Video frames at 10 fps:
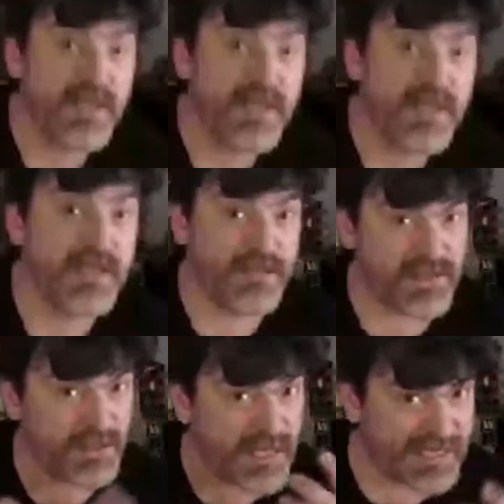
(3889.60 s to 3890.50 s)
There's a lot
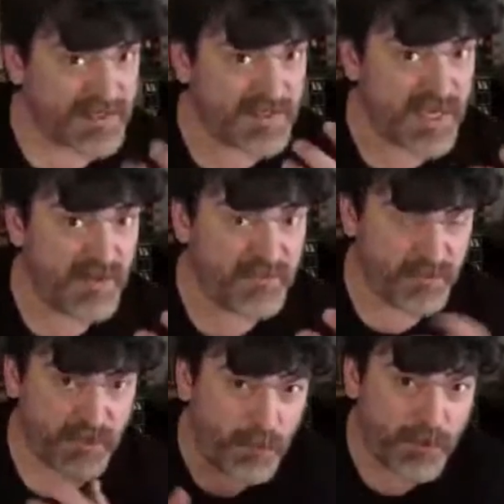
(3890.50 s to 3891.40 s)
of stuff. The
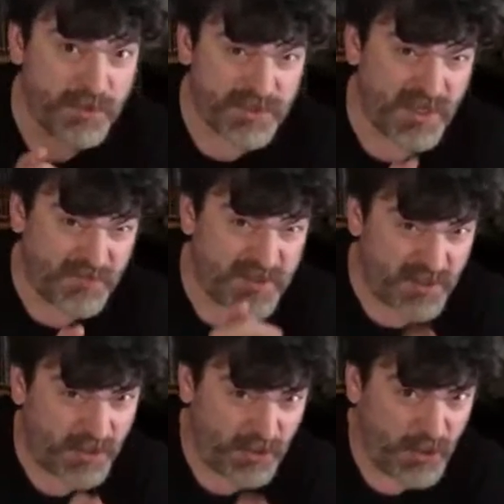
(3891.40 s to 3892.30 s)
Cole Porter stuff is
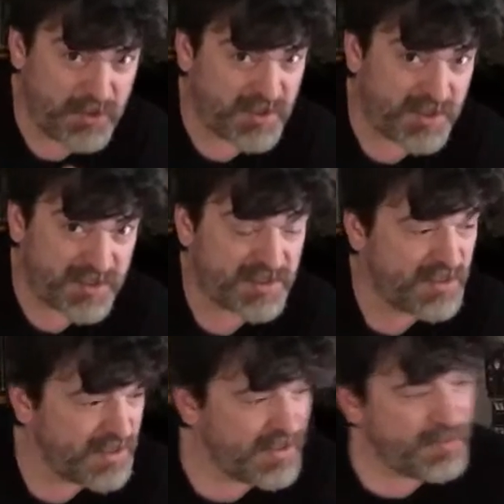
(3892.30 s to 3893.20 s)
the closest.
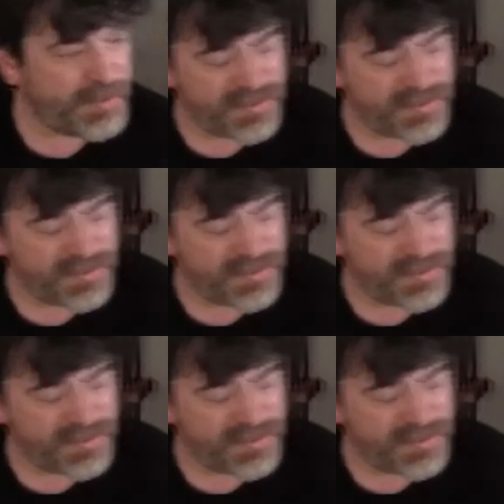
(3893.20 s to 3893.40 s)
But